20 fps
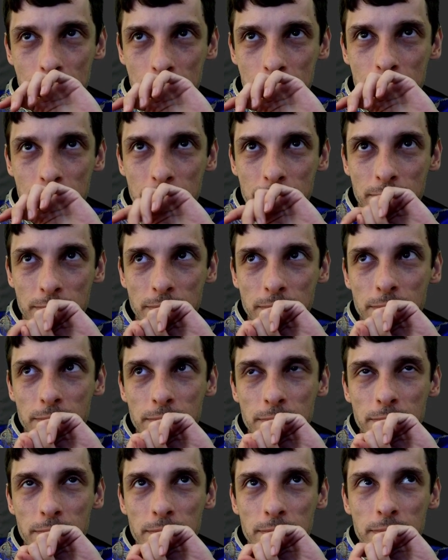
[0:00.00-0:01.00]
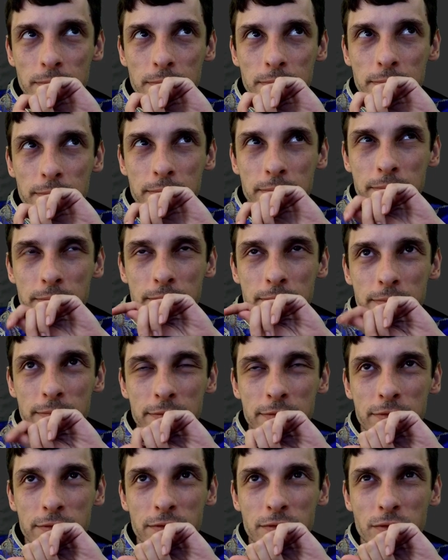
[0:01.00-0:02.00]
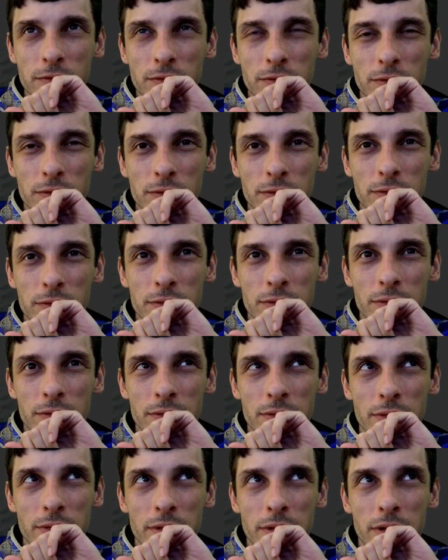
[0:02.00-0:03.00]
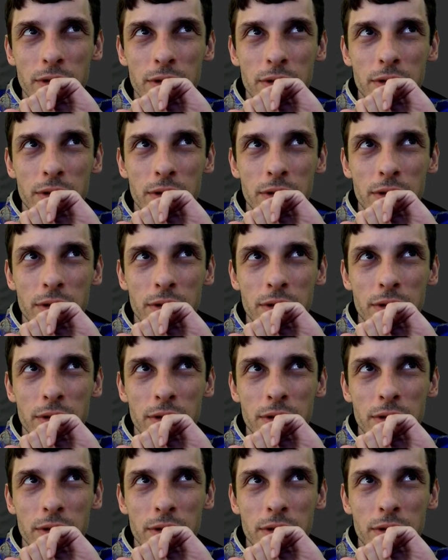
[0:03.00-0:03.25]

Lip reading: (no one is talking)